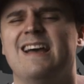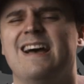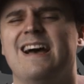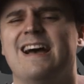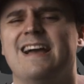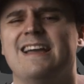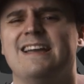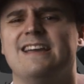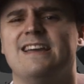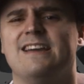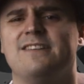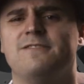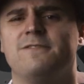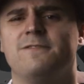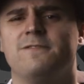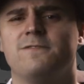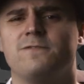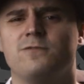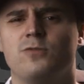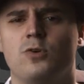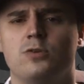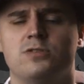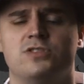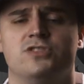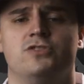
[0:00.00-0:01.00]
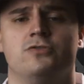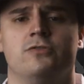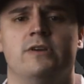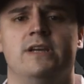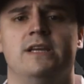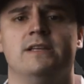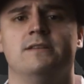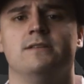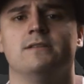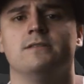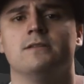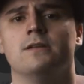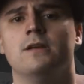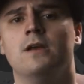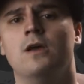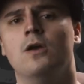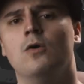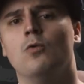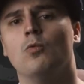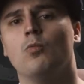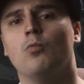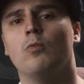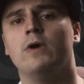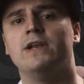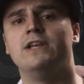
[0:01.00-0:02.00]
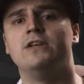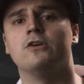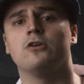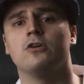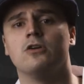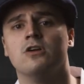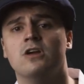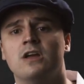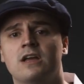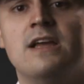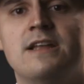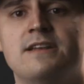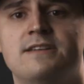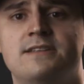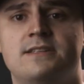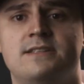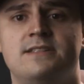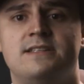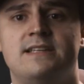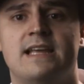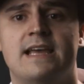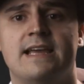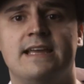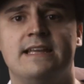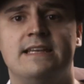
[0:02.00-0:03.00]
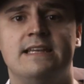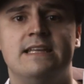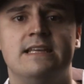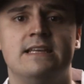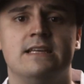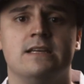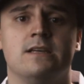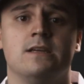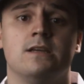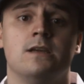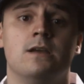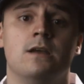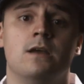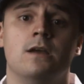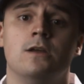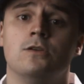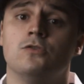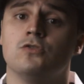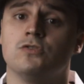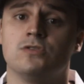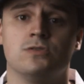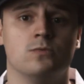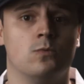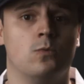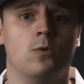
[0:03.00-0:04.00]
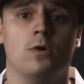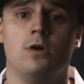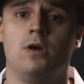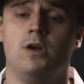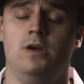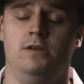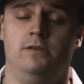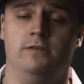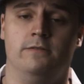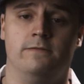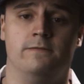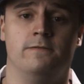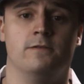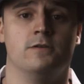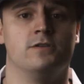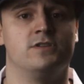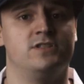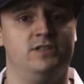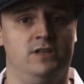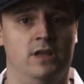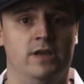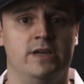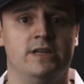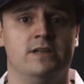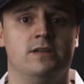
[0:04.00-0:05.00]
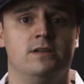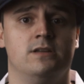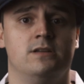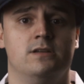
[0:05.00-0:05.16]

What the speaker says: and get frustrated when your technique doesn't work on the first night.